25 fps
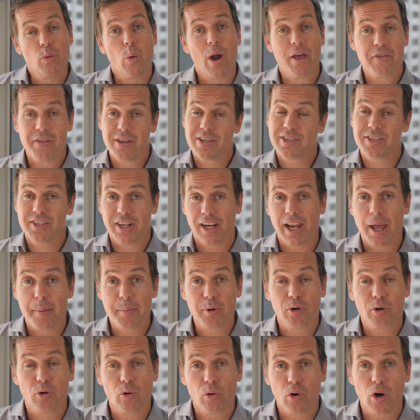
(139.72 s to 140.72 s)
When this dilemma
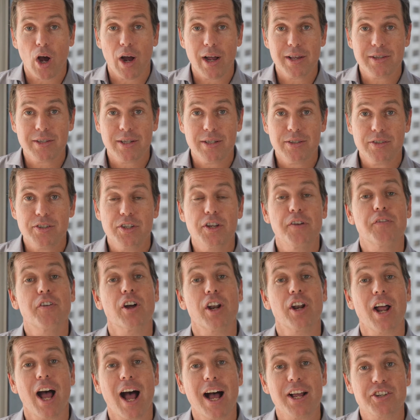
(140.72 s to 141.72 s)
arises, you've got
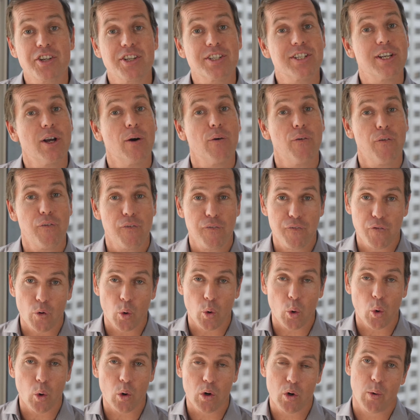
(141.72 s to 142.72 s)
to ask yourself
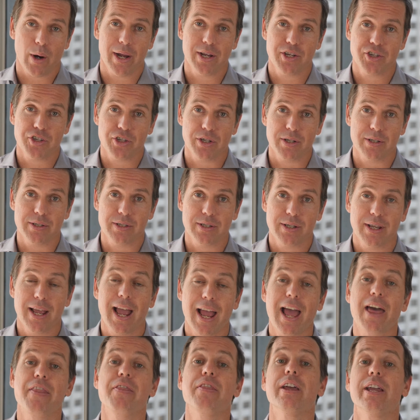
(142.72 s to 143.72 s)
four questions,
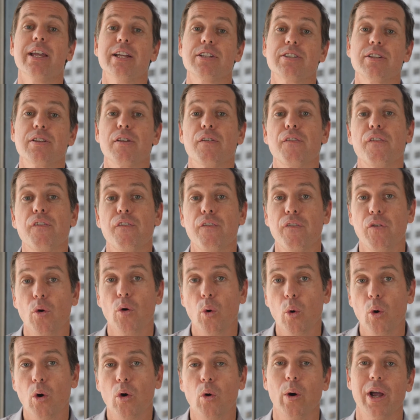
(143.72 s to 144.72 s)
and these are the
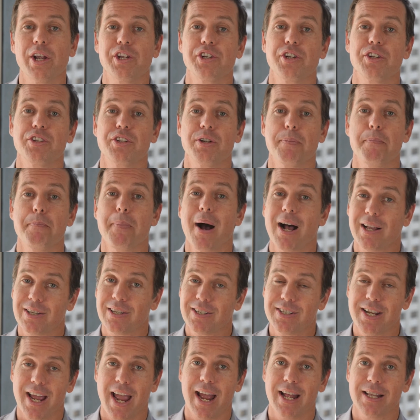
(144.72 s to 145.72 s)
four questions you must
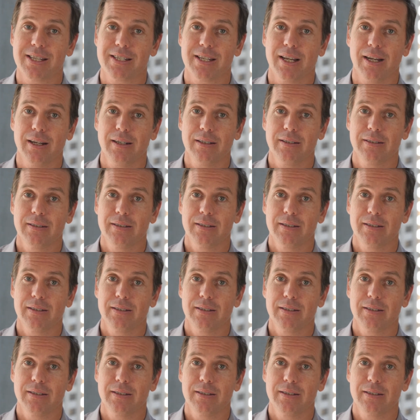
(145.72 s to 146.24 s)
answer